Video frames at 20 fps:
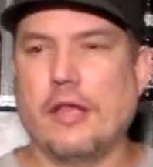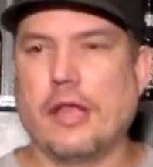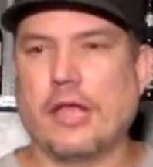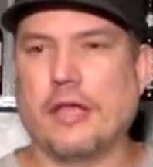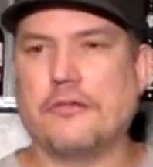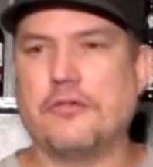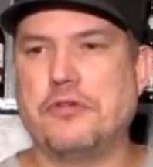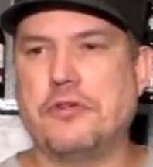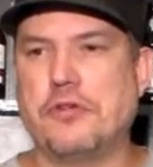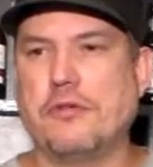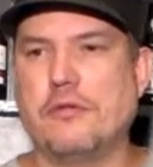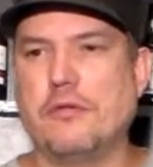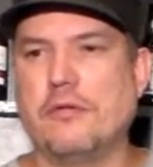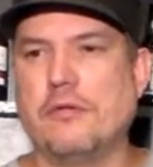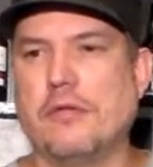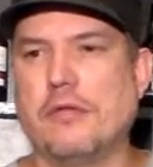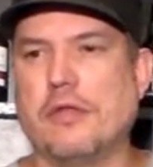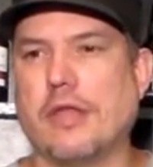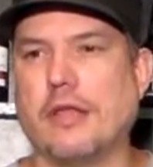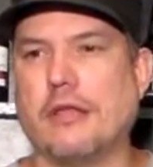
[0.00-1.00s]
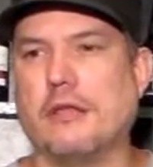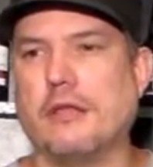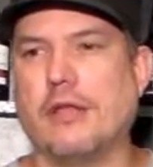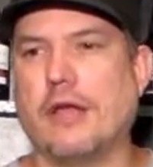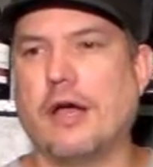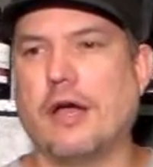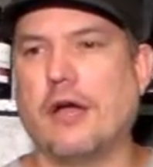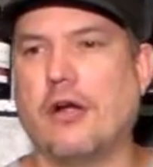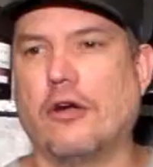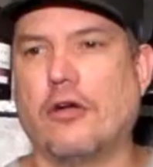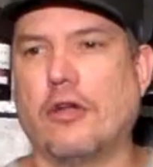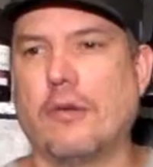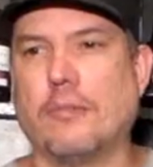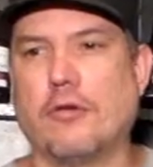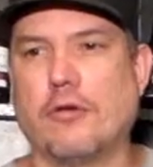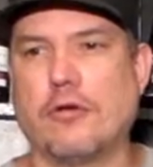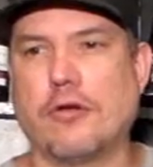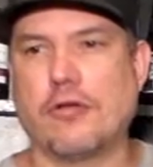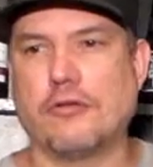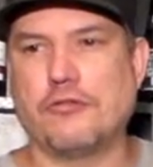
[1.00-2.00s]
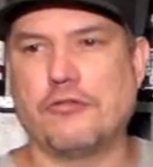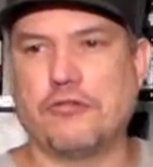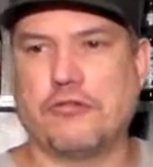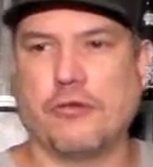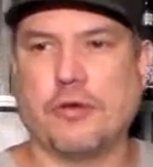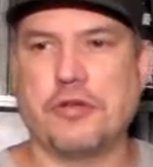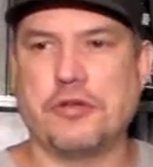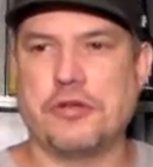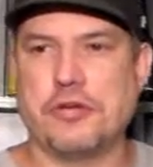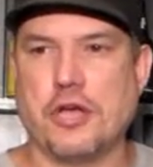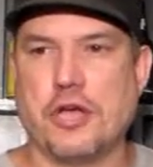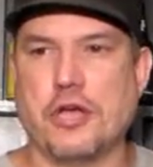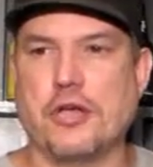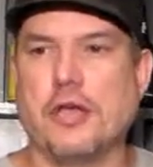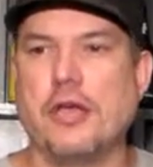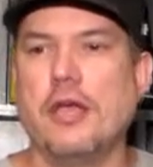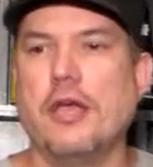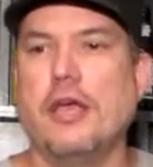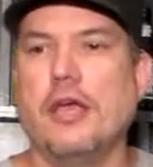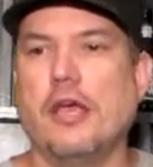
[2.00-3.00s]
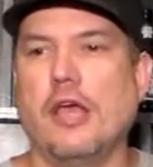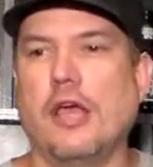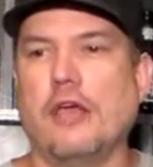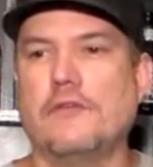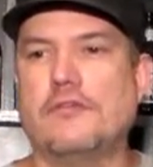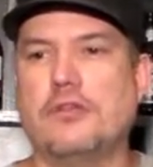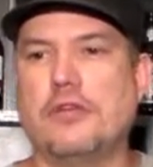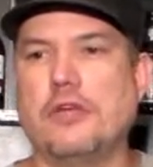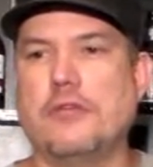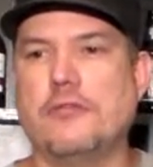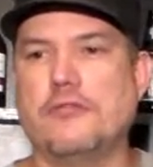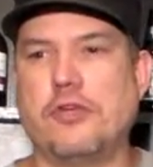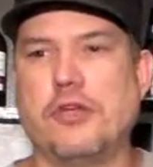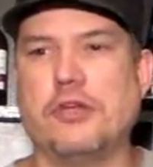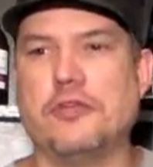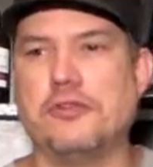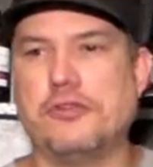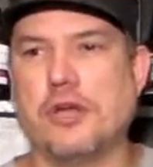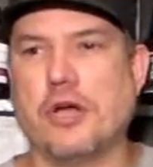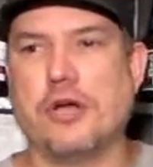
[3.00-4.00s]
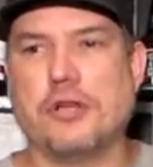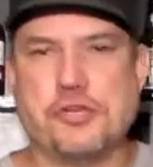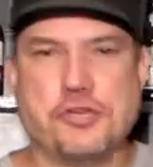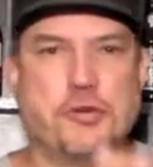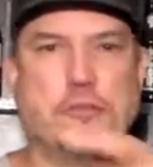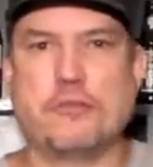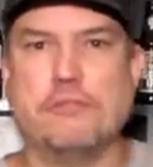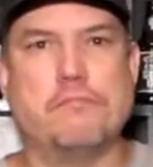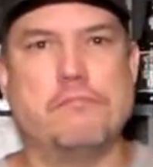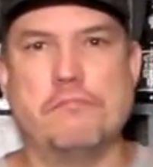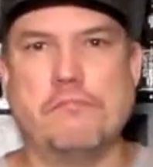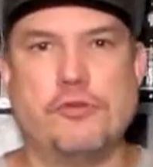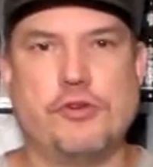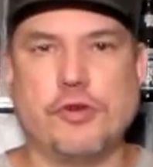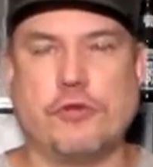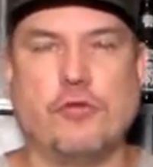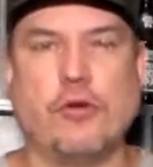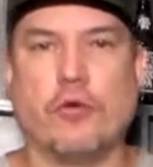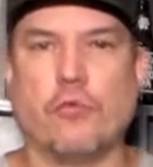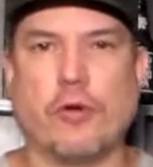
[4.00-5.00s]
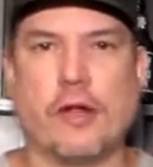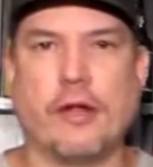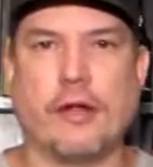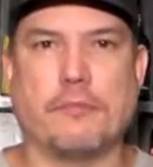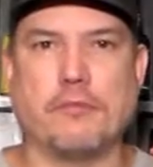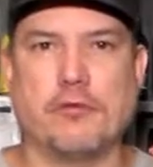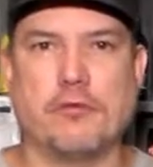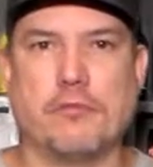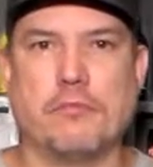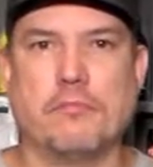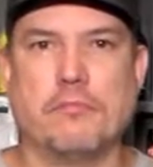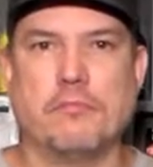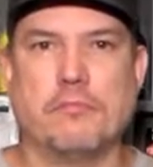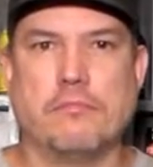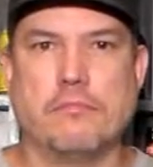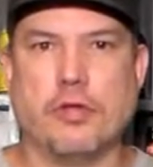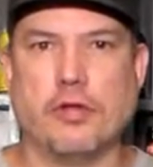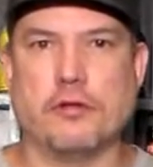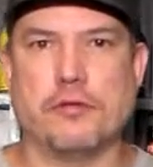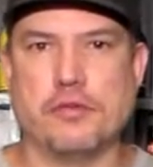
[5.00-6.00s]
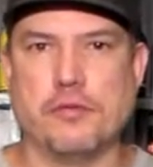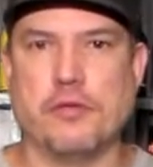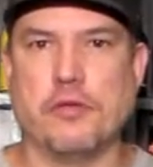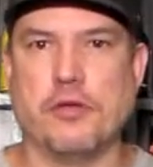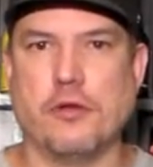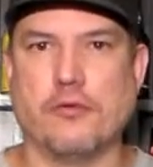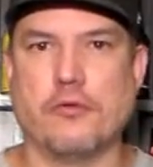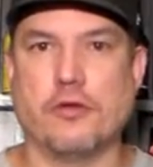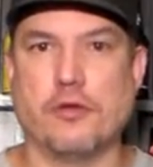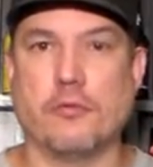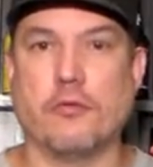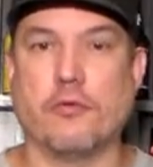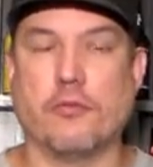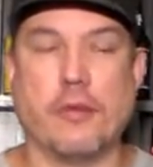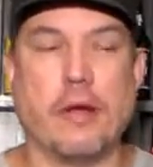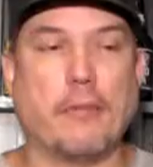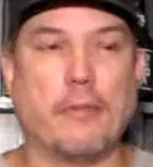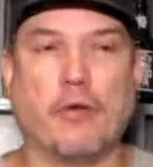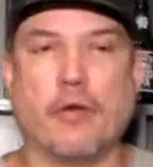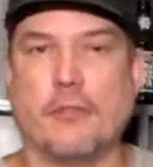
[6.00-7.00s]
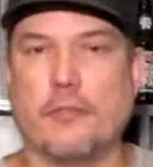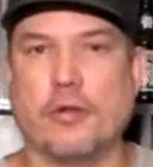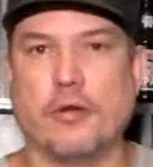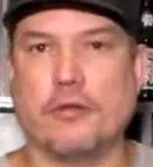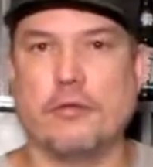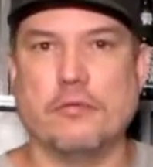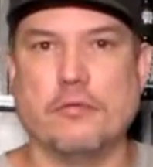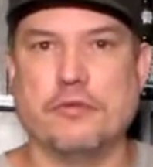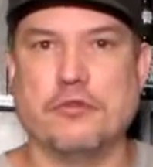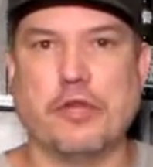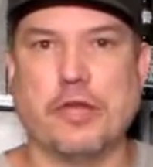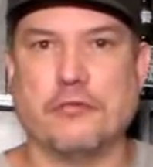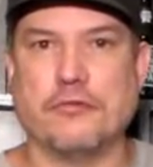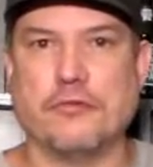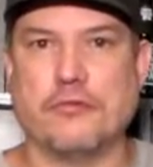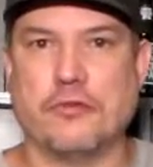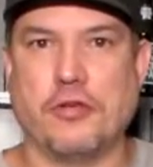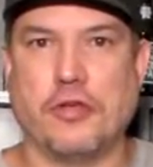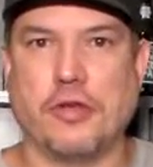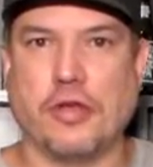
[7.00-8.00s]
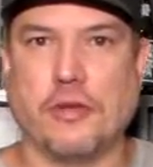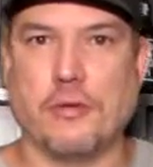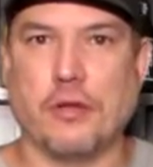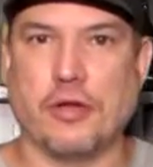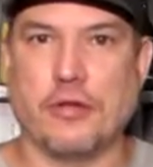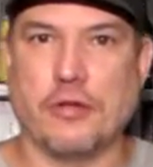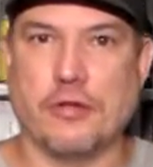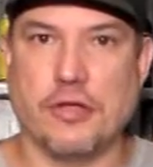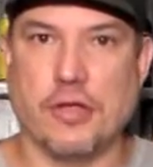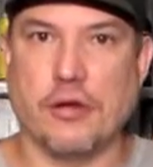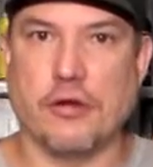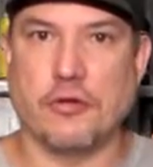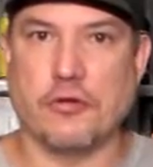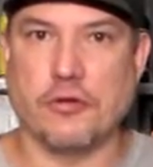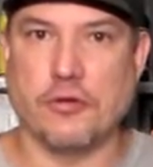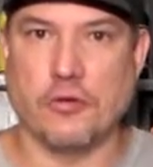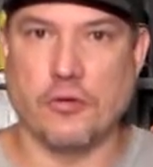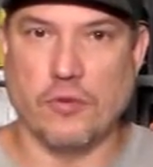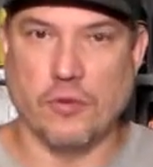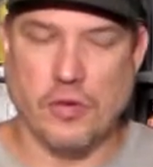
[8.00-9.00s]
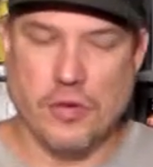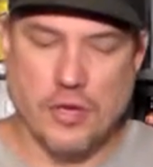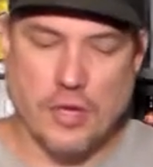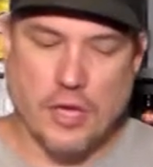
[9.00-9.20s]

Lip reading: Like if she, like our neighbor across the street, Chuck, if she'd seen Chuck, she'd go right up to him. You know, she would remember him, and she hasn't seen him in a year or two.